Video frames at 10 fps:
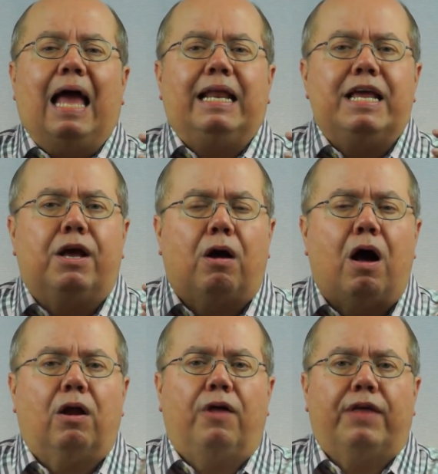and he
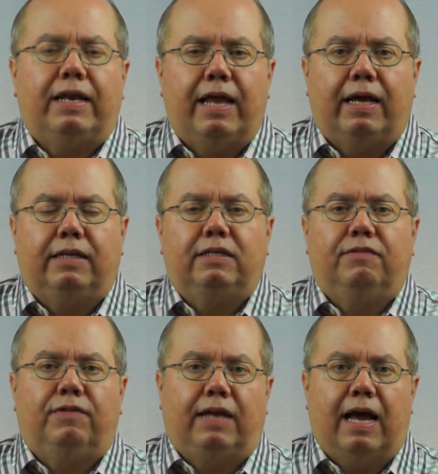got all that
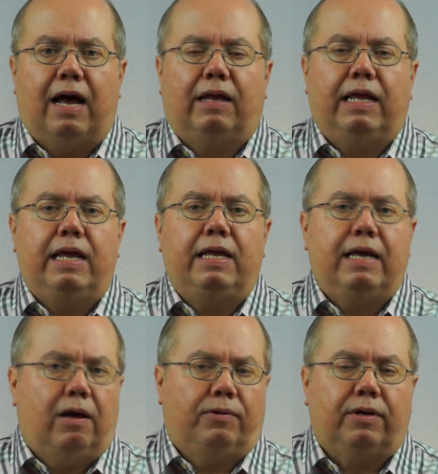negativity out. He
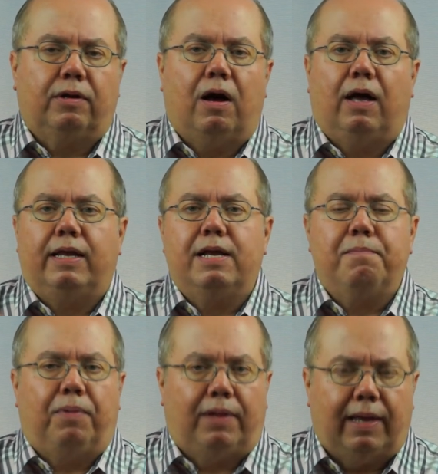yelled at God, he
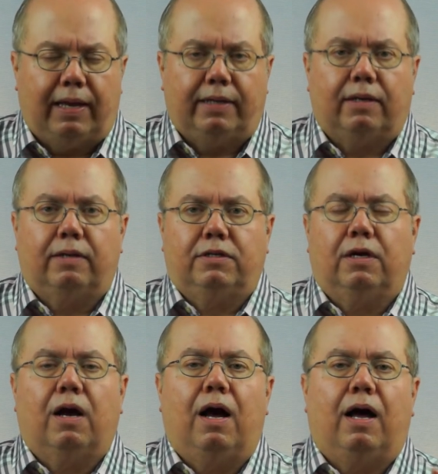complained to
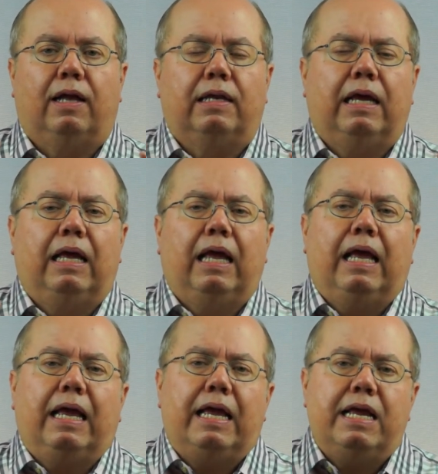God
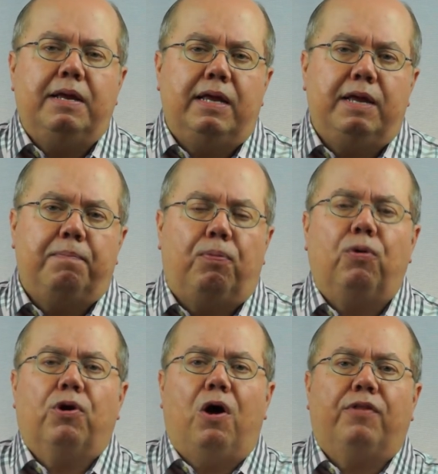he, he
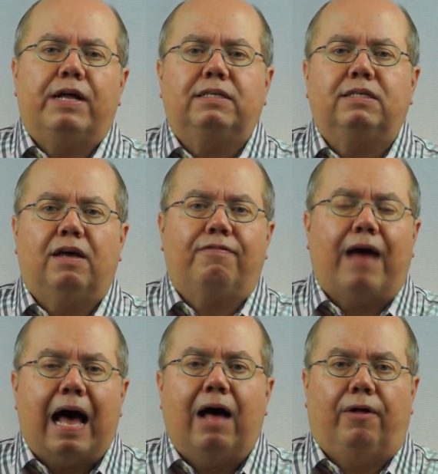put all that stuff
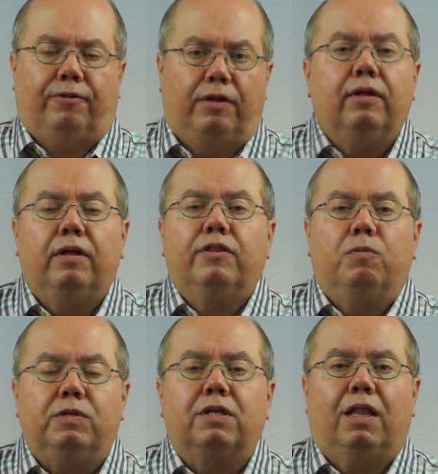out that
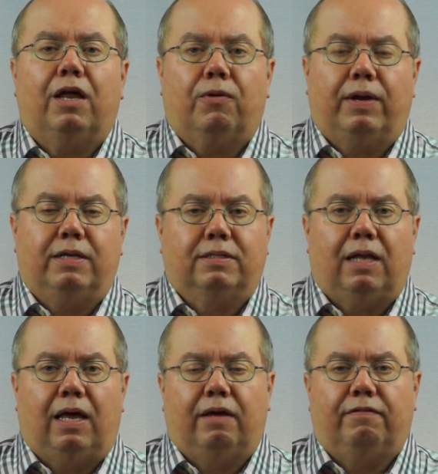was cluttering his
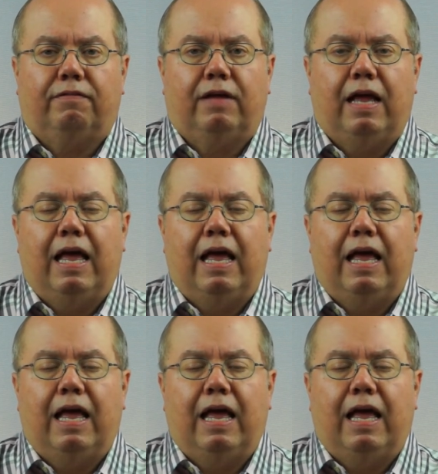life.